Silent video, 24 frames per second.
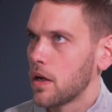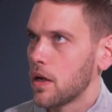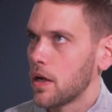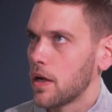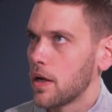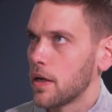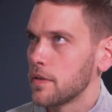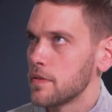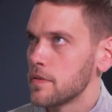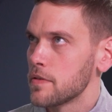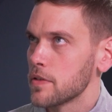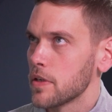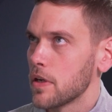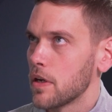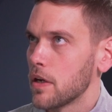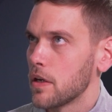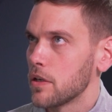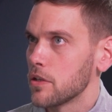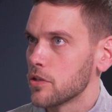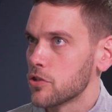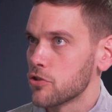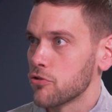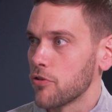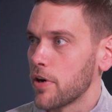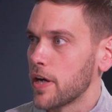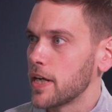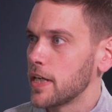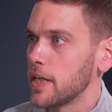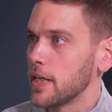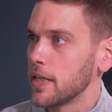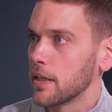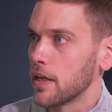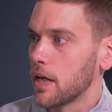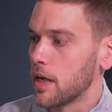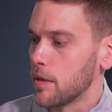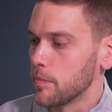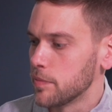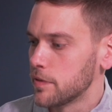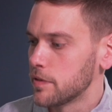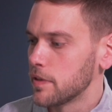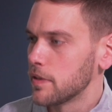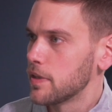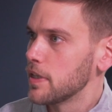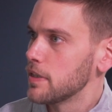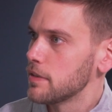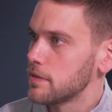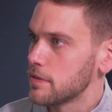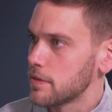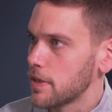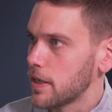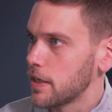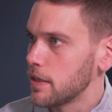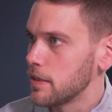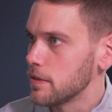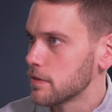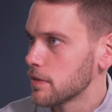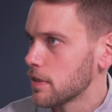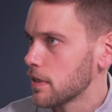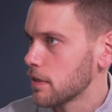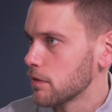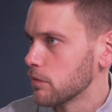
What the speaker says: And training up to this date